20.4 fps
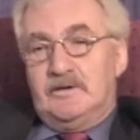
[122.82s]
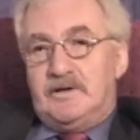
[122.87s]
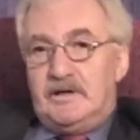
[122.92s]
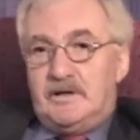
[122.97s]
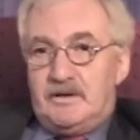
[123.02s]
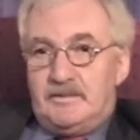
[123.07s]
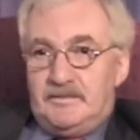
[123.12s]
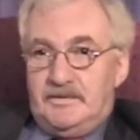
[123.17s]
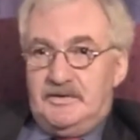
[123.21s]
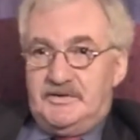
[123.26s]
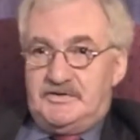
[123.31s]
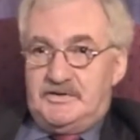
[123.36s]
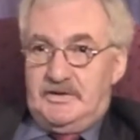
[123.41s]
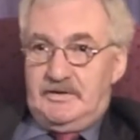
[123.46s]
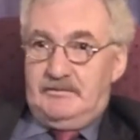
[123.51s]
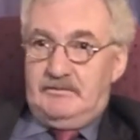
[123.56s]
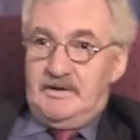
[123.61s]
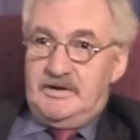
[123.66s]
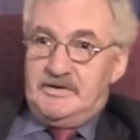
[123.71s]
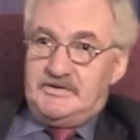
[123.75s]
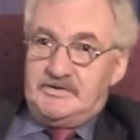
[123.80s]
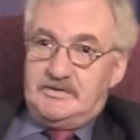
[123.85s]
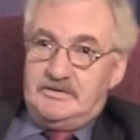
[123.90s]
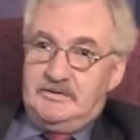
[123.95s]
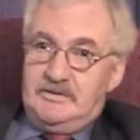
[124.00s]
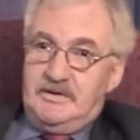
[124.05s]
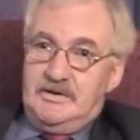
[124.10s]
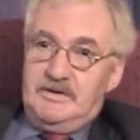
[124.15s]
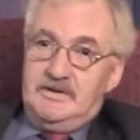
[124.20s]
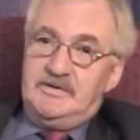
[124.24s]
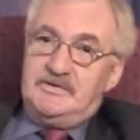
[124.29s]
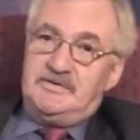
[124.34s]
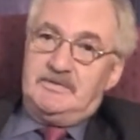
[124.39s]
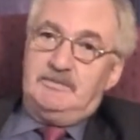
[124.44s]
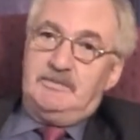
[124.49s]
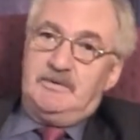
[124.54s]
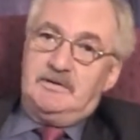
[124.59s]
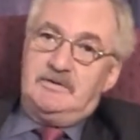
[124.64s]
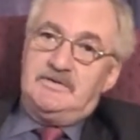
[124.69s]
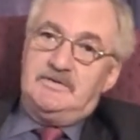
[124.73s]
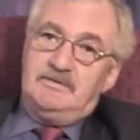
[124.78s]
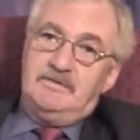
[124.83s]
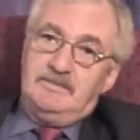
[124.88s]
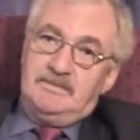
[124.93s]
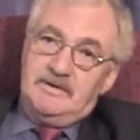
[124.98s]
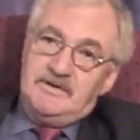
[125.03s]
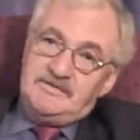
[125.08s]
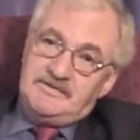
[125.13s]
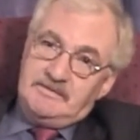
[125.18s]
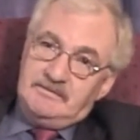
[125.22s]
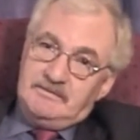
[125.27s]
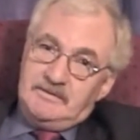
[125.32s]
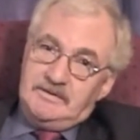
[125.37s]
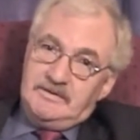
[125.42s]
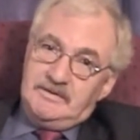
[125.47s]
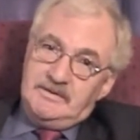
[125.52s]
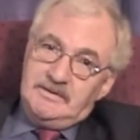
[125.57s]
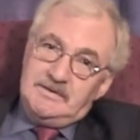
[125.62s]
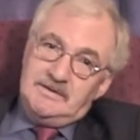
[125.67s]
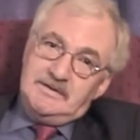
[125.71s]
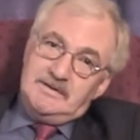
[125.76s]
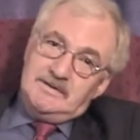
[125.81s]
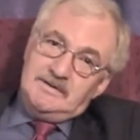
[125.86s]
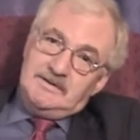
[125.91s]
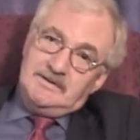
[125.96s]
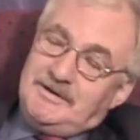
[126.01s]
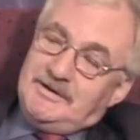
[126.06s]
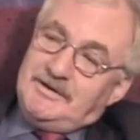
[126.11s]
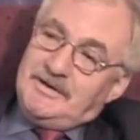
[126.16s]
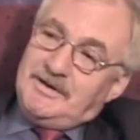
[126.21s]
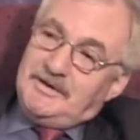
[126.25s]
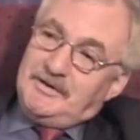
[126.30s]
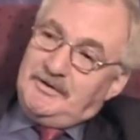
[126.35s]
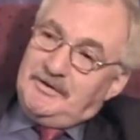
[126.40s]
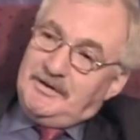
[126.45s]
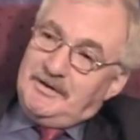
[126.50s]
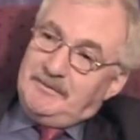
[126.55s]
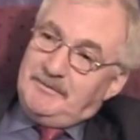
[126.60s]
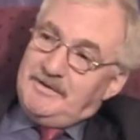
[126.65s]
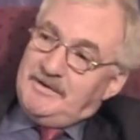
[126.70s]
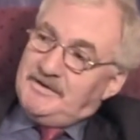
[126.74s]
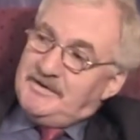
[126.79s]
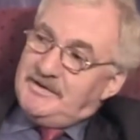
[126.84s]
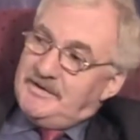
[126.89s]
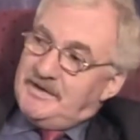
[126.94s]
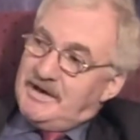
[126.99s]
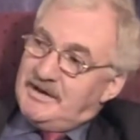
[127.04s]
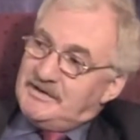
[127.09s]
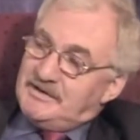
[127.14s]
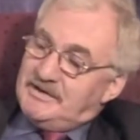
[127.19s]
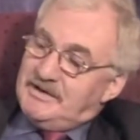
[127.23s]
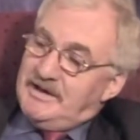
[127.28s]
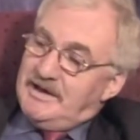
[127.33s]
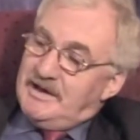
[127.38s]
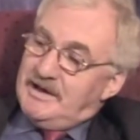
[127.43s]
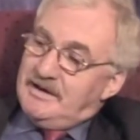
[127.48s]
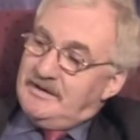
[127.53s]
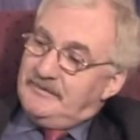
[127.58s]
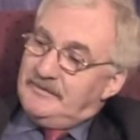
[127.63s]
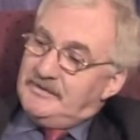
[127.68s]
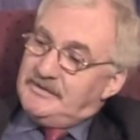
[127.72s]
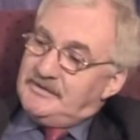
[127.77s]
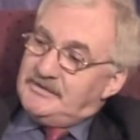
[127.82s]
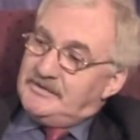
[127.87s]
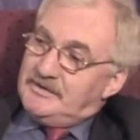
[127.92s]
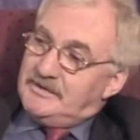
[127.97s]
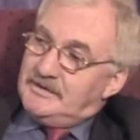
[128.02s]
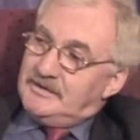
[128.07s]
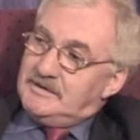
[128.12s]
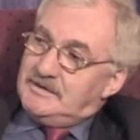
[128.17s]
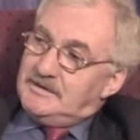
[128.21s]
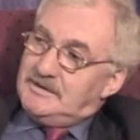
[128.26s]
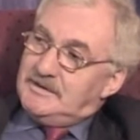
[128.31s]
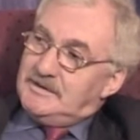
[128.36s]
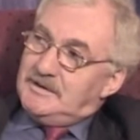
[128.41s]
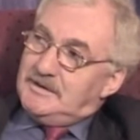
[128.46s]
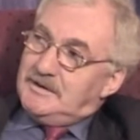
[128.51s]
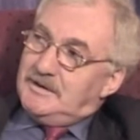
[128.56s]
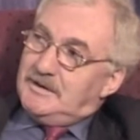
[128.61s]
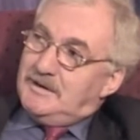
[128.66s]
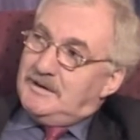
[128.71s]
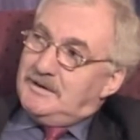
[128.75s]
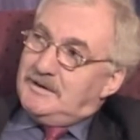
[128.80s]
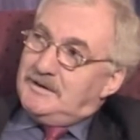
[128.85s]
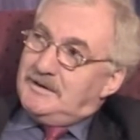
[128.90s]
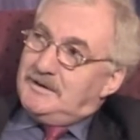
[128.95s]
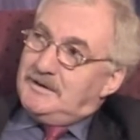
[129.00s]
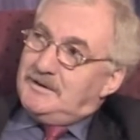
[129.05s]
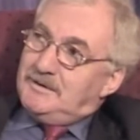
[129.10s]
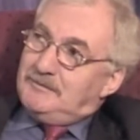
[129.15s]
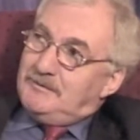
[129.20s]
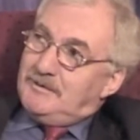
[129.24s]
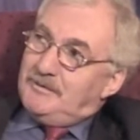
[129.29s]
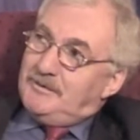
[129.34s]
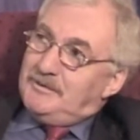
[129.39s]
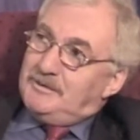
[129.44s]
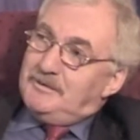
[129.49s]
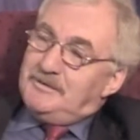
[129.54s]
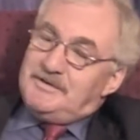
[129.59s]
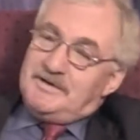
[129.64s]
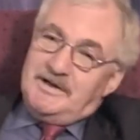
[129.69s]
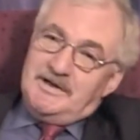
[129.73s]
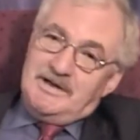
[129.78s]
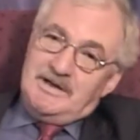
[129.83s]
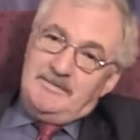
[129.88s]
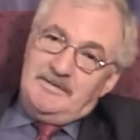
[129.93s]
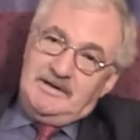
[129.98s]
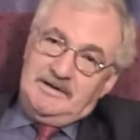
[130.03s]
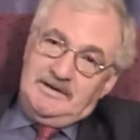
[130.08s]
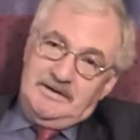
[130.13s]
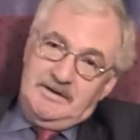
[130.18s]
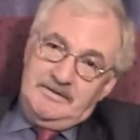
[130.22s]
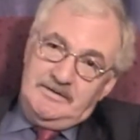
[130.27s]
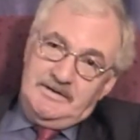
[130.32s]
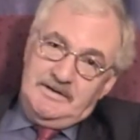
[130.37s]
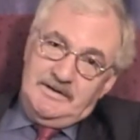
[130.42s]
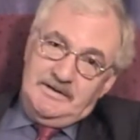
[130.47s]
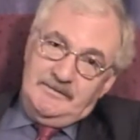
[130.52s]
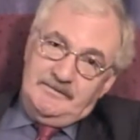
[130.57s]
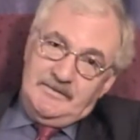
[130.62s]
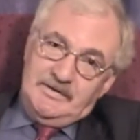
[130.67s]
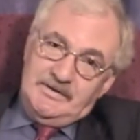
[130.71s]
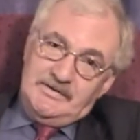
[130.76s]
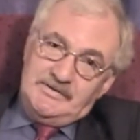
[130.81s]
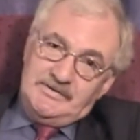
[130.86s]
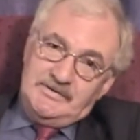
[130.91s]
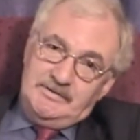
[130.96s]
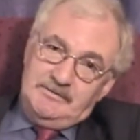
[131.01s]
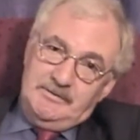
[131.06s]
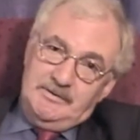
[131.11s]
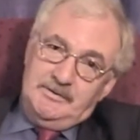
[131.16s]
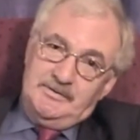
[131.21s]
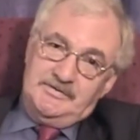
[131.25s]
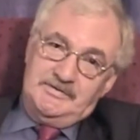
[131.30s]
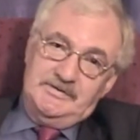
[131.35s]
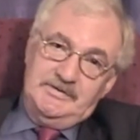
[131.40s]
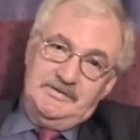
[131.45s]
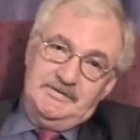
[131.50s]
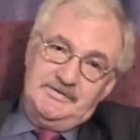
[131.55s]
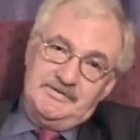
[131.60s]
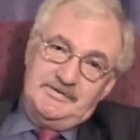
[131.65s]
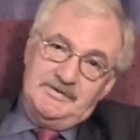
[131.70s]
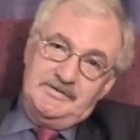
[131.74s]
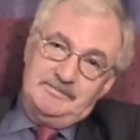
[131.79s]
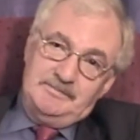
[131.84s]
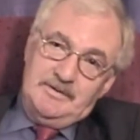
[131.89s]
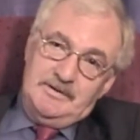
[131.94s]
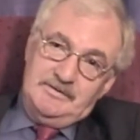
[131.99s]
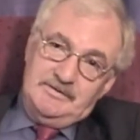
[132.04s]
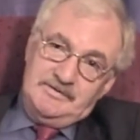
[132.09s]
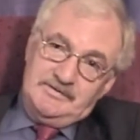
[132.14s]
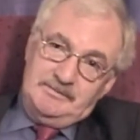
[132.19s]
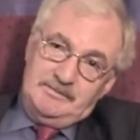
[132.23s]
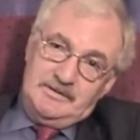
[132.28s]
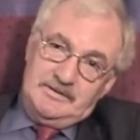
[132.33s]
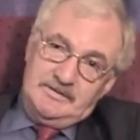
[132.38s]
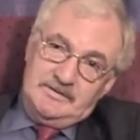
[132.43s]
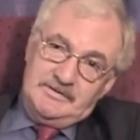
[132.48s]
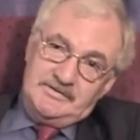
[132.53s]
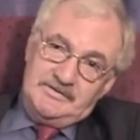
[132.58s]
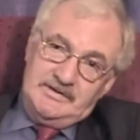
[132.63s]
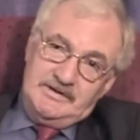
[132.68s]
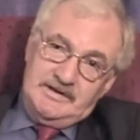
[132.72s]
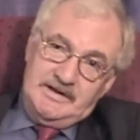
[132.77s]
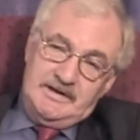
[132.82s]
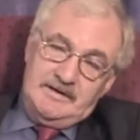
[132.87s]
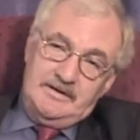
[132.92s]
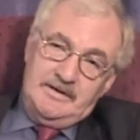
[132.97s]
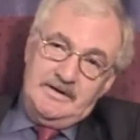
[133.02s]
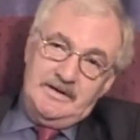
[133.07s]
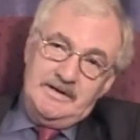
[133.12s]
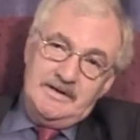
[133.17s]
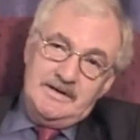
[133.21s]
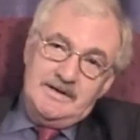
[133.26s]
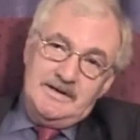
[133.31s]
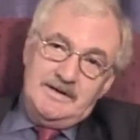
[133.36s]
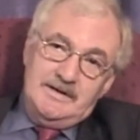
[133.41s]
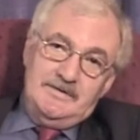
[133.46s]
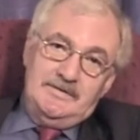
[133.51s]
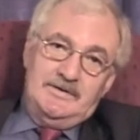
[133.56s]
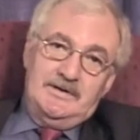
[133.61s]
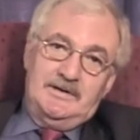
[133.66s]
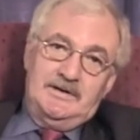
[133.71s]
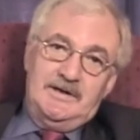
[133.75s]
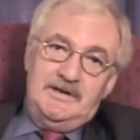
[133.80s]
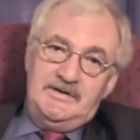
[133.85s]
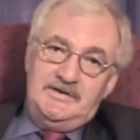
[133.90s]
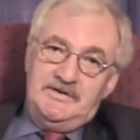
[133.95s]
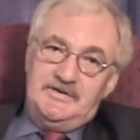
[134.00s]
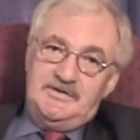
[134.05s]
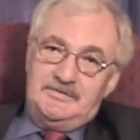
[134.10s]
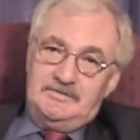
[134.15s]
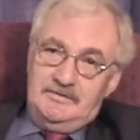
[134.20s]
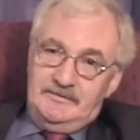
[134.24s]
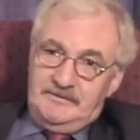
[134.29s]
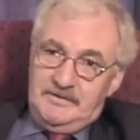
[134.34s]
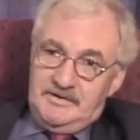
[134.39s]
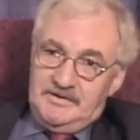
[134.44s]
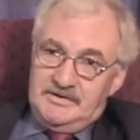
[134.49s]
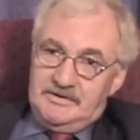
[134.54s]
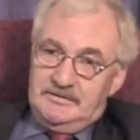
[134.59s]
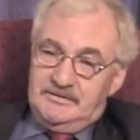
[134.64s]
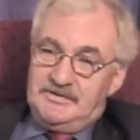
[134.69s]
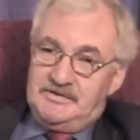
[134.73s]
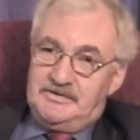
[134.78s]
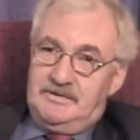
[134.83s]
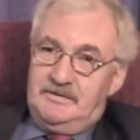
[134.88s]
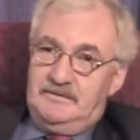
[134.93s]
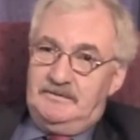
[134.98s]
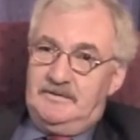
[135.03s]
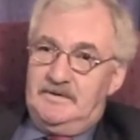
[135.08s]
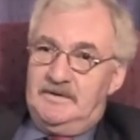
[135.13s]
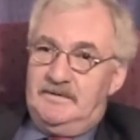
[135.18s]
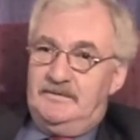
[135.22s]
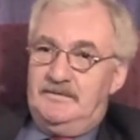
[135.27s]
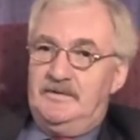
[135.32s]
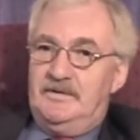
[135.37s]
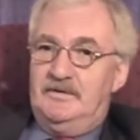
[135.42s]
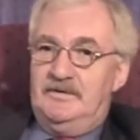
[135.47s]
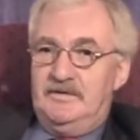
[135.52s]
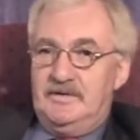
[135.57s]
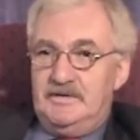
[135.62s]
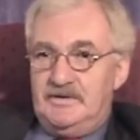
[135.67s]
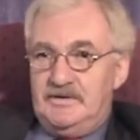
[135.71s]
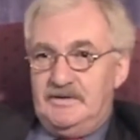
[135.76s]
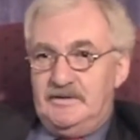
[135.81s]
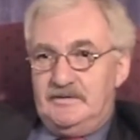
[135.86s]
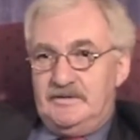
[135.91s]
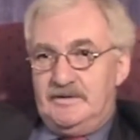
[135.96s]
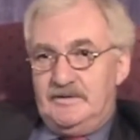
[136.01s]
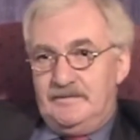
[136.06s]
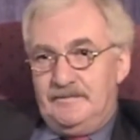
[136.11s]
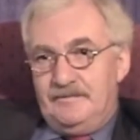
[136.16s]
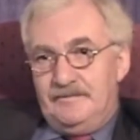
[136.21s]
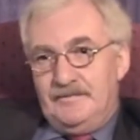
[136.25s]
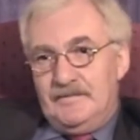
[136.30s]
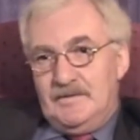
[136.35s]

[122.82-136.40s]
look it up in this other register and here's the block to replace it with. And another thing we actually have is that what we call dynamic loading is that we also use those bogus blocks to carry the latest revision of software for the theatre unit.